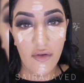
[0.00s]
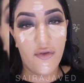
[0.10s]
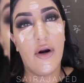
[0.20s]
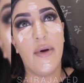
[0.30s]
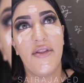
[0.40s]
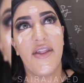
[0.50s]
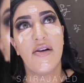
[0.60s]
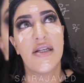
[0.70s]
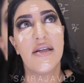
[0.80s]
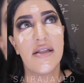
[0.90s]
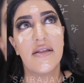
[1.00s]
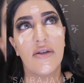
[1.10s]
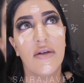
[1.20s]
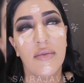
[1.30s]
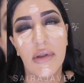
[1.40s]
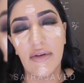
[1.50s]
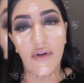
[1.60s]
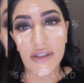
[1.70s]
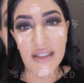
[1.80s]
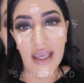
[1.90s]
for about 30 to maybe
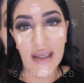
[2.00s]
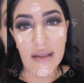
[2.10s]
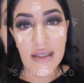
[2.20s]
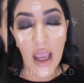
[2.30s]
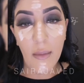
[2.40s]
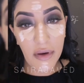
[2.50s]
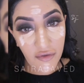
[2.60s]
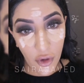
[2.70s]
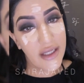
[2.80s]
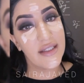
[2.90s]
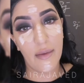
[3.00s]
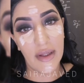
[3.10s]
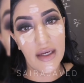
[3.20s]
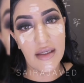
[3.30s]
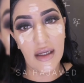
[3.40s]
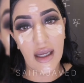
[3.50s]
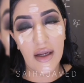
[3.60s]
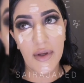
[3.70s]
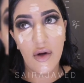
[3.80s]
40 seconds before I start blending it,